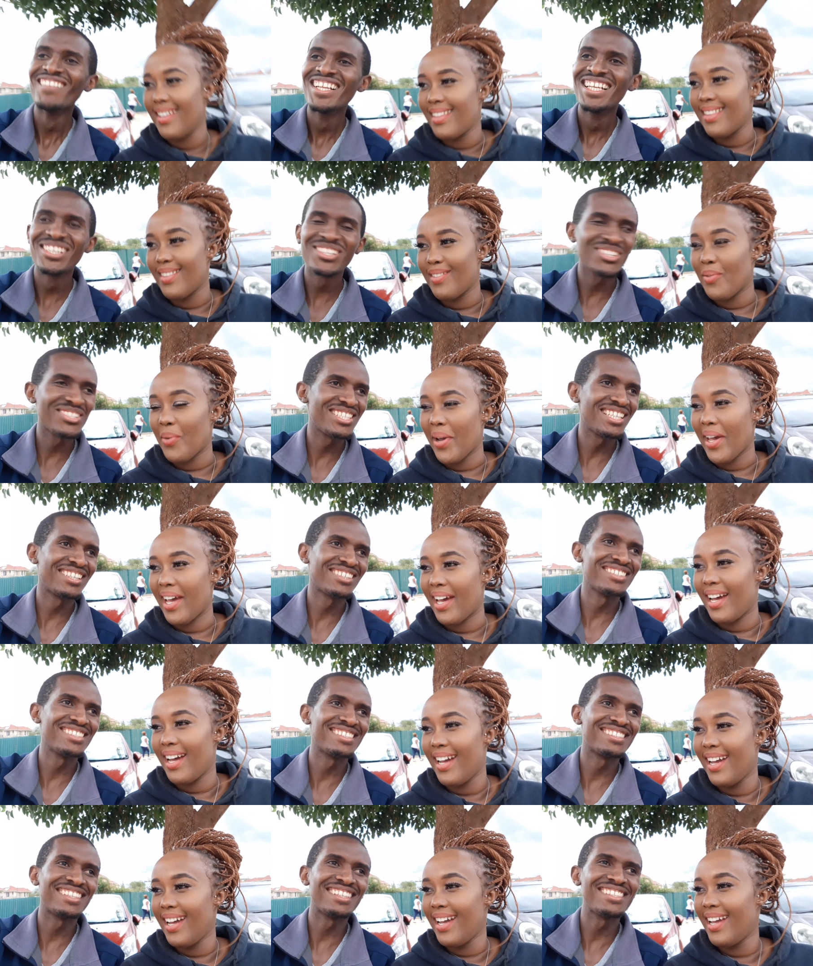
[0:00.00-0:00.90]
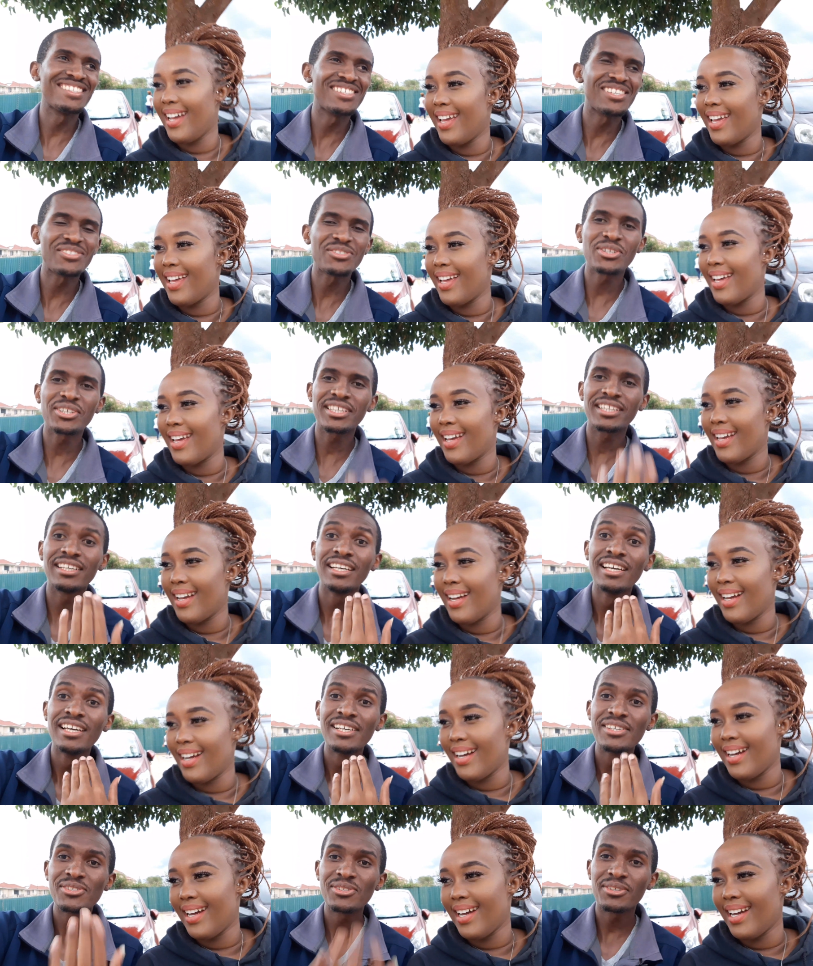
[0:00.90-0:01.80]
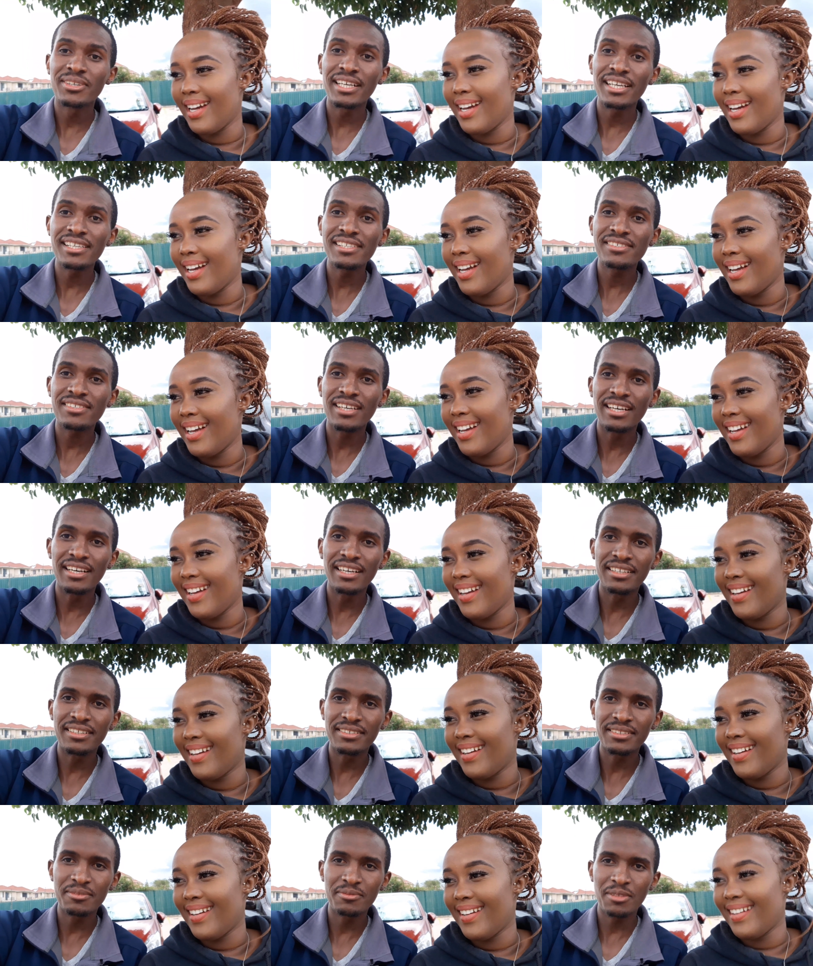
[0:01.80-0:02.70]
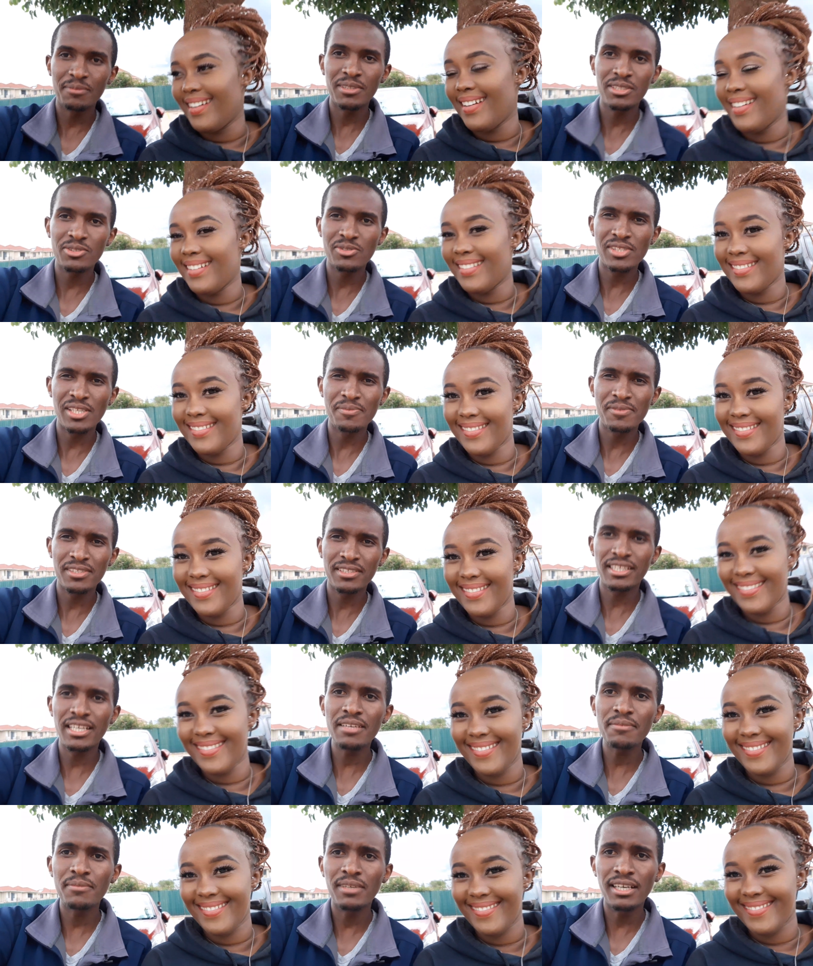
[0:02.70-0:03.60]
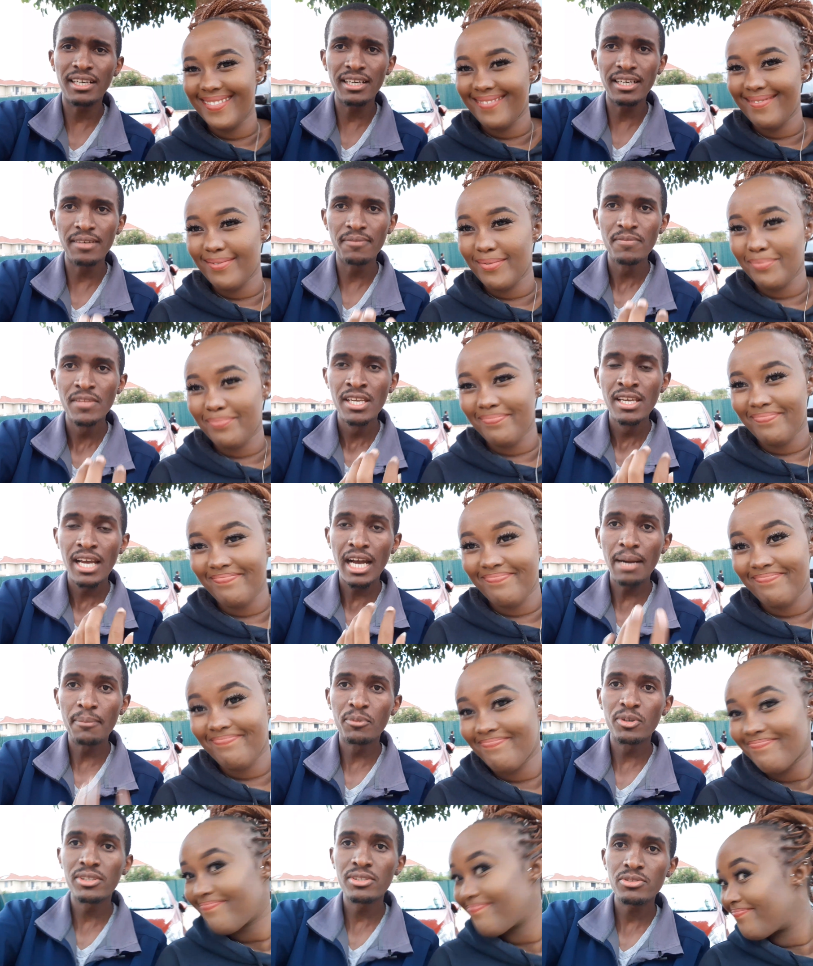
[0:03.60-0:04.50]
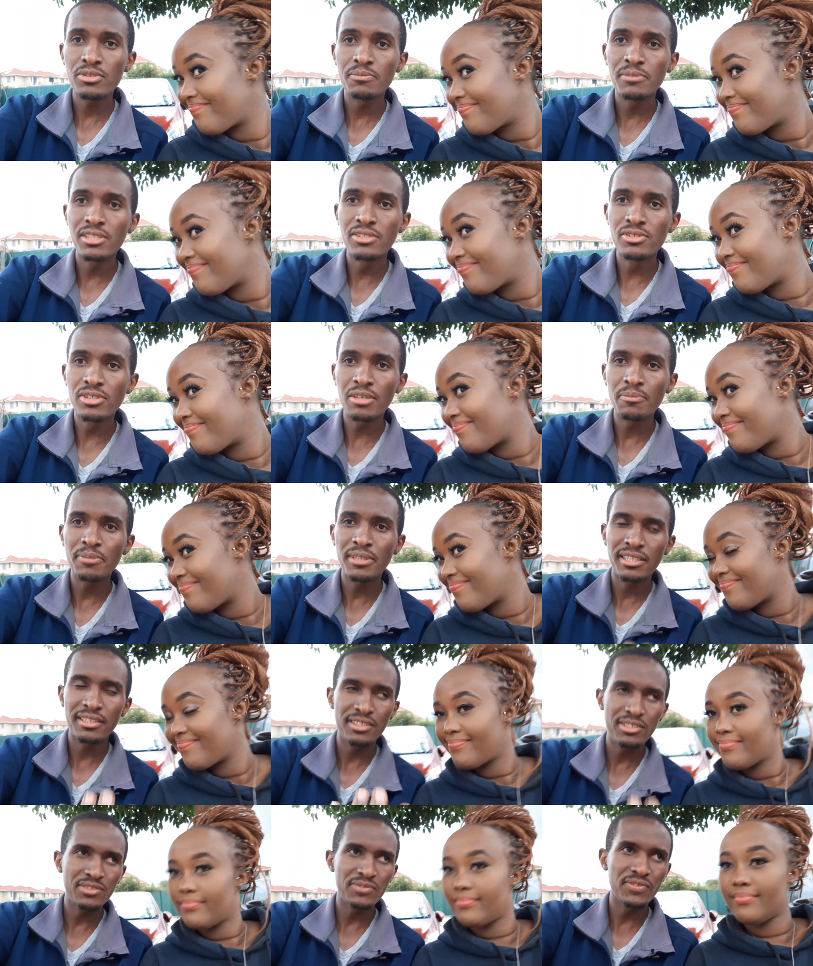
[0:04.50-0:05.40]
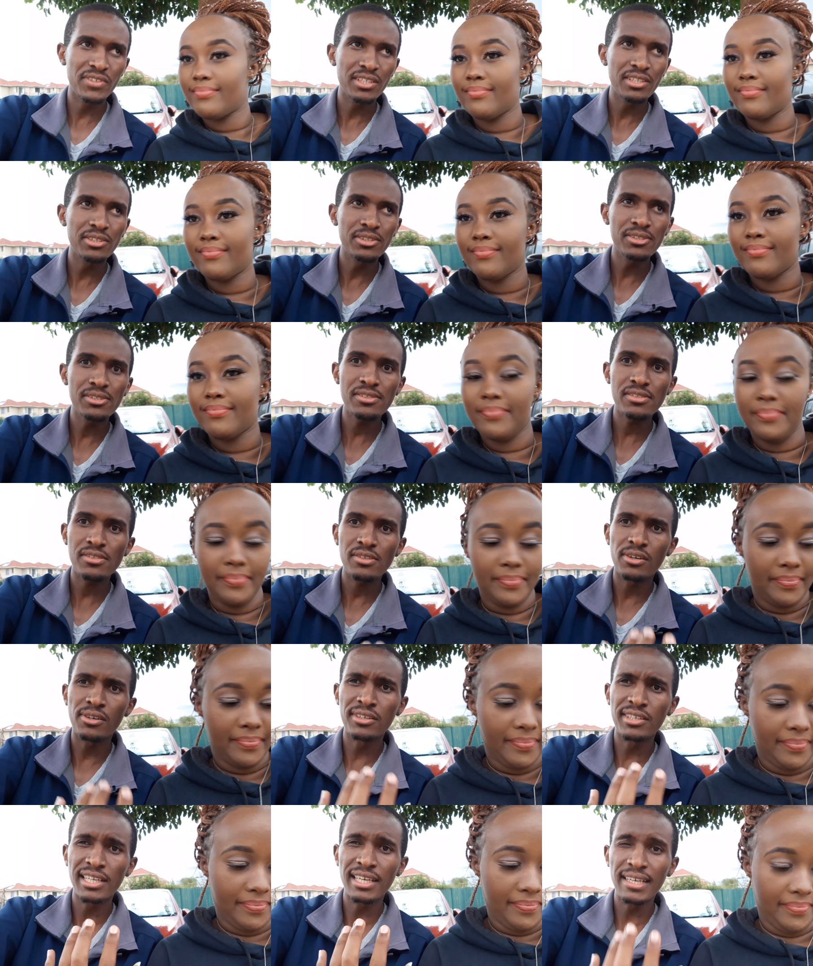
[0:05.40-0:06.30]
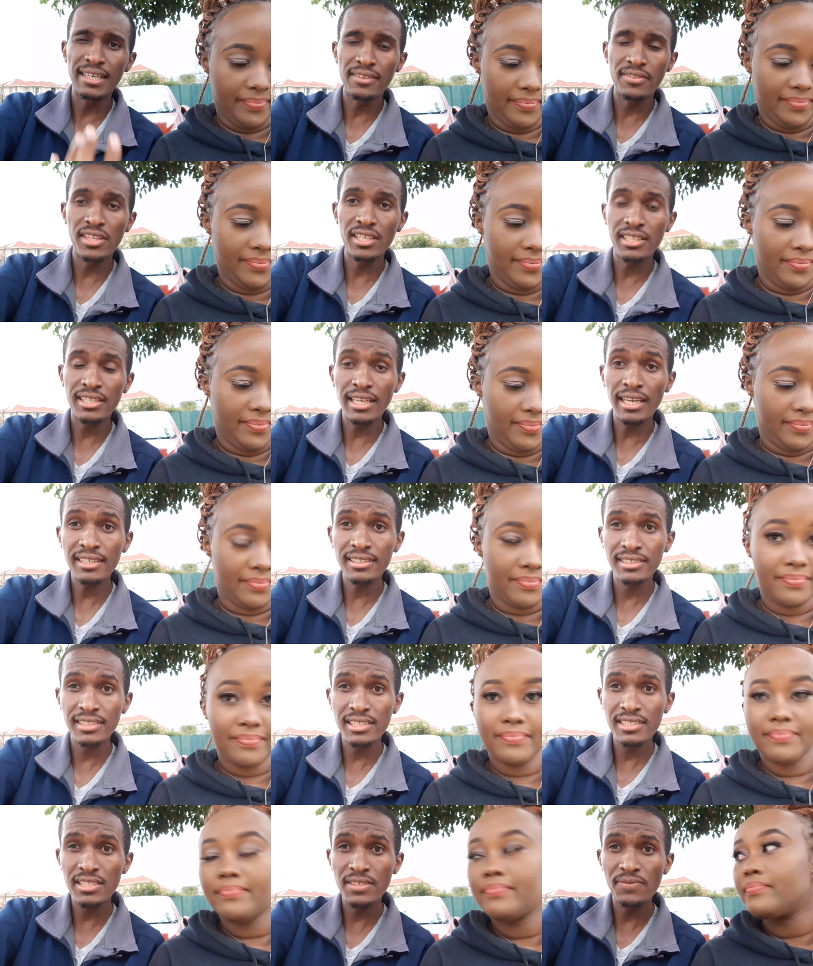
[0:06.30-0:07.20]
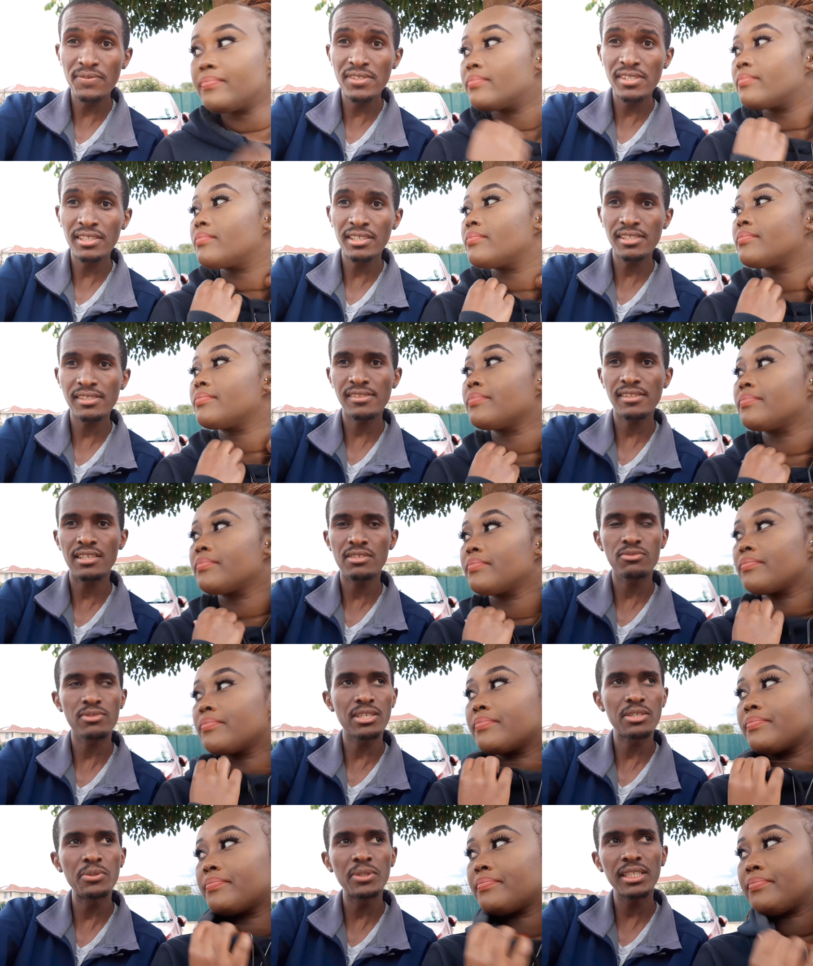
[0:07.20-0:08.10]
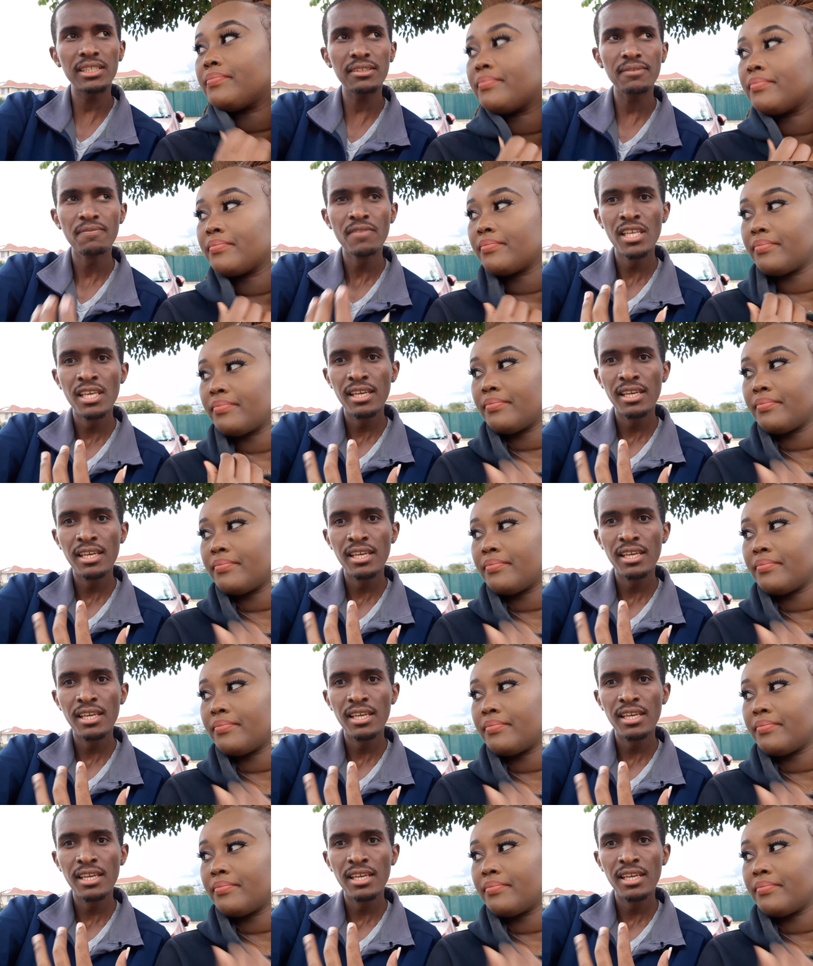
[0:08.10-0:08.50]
Speaker 1: No, Django is the easiest. Okay, so guys, uh, remember to subscribe. Uh, I'm going to be dropping new videos on uh, the React Native series that we are doing.